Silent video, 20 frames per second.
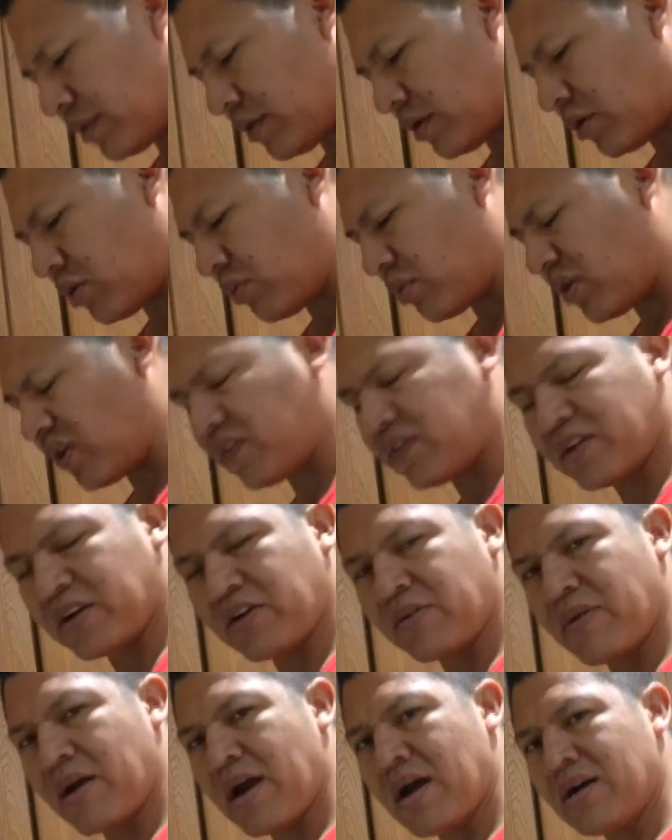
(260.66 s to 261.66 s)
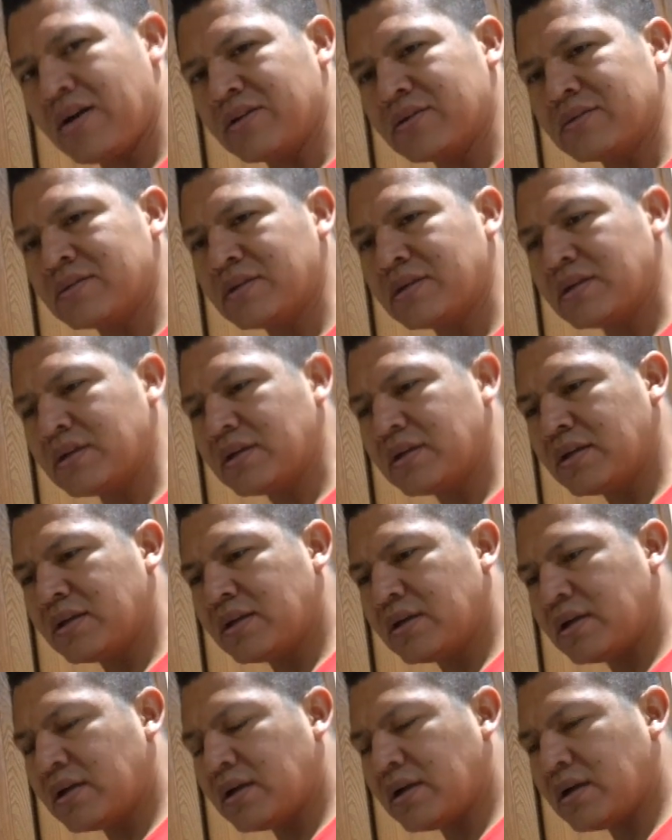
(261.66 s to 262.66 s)
They're roughly around
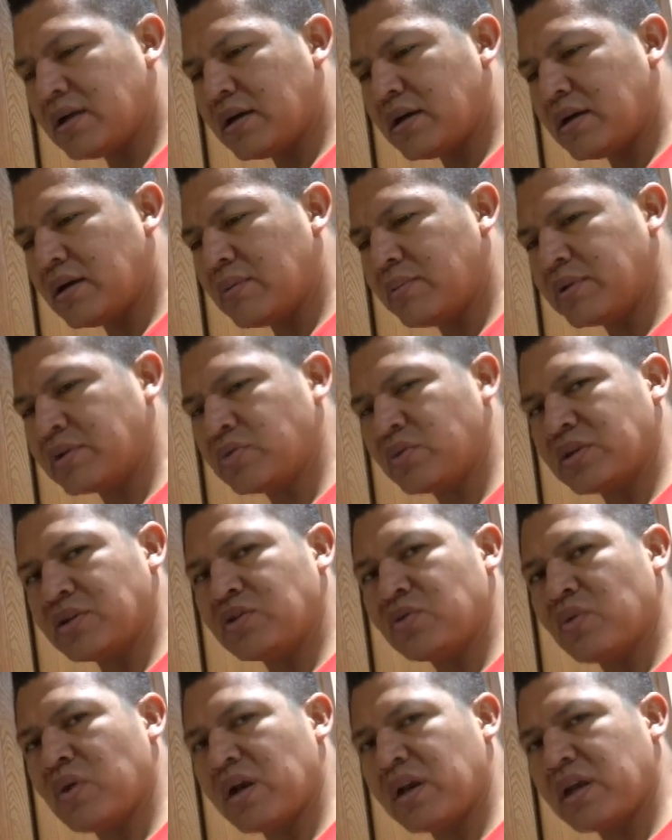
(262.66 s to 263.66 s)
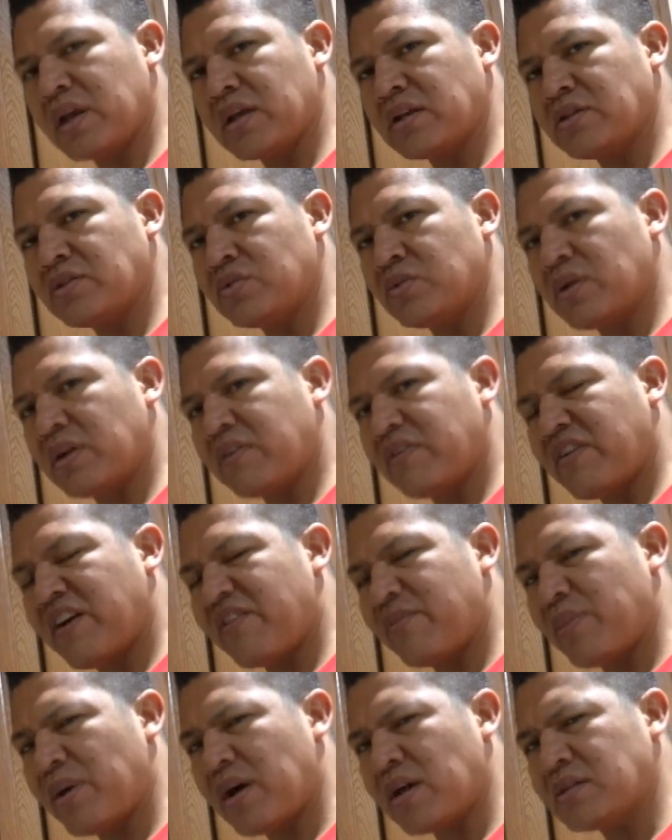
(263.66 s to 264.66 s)
between 20 and
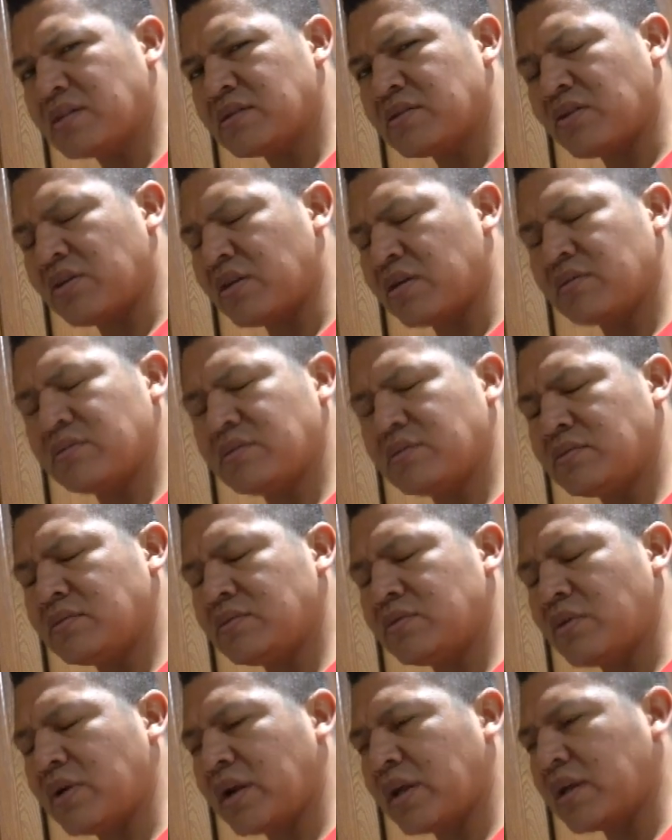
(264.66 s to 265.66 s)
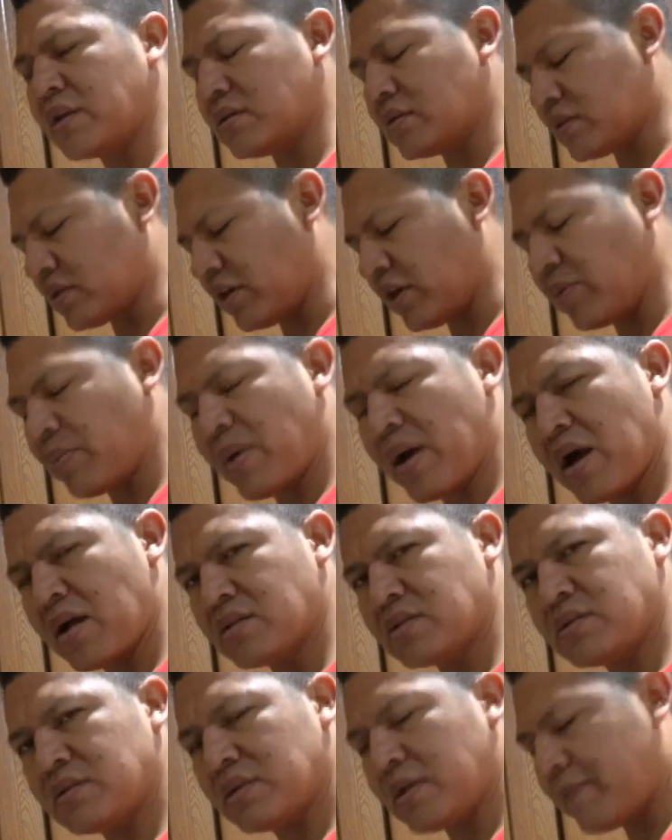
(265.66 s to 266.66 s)
25 pounds, or 20 and 30
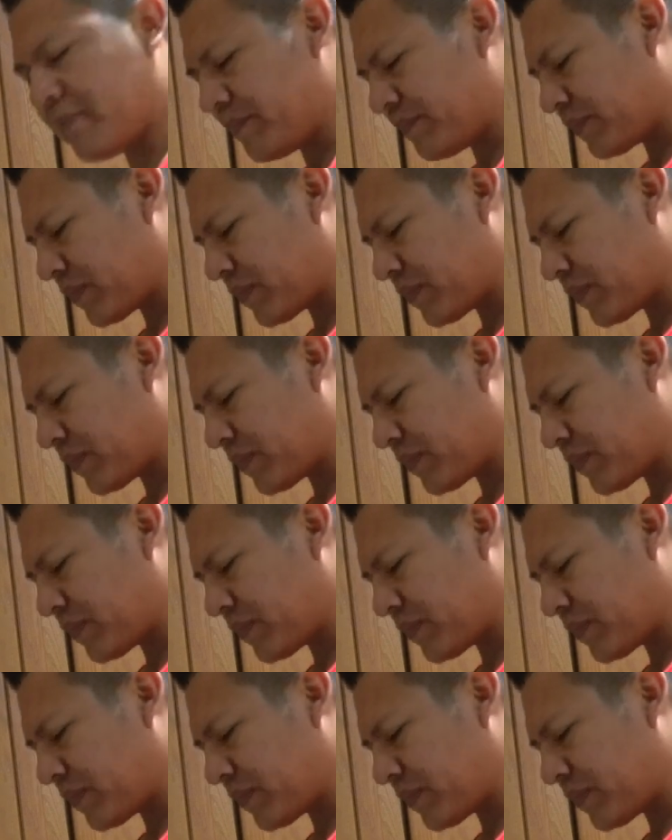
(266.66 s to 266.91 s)
pounds.